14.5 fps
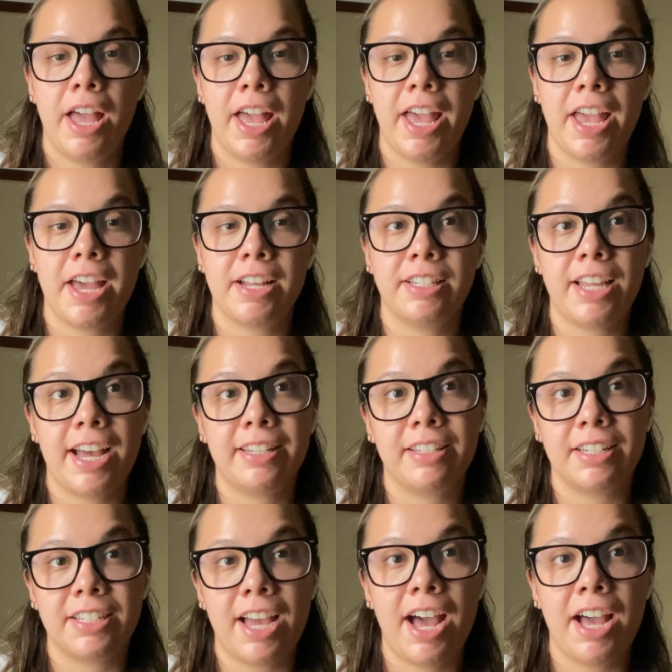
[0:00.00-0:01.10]
and at the
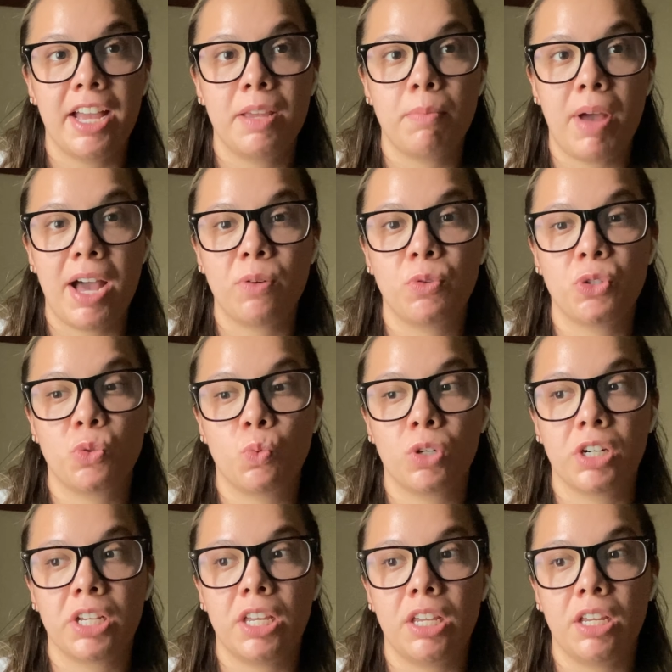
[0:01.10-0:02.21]
time I was
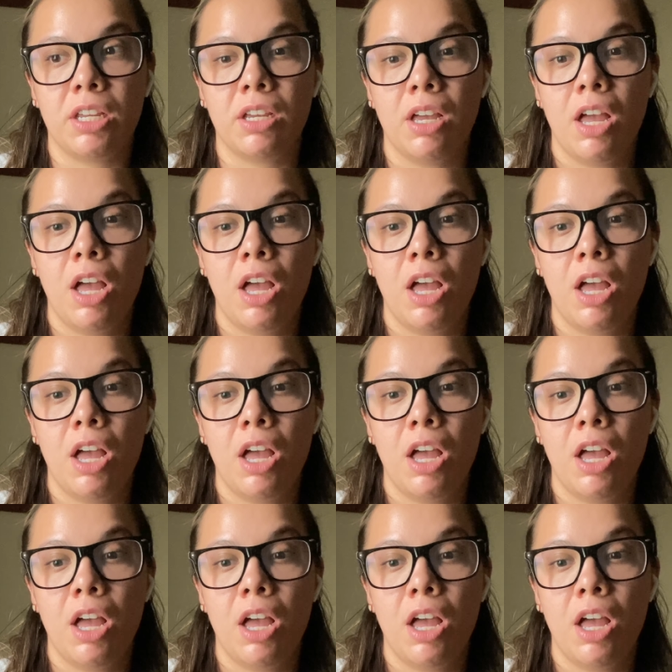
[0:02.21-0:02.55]
working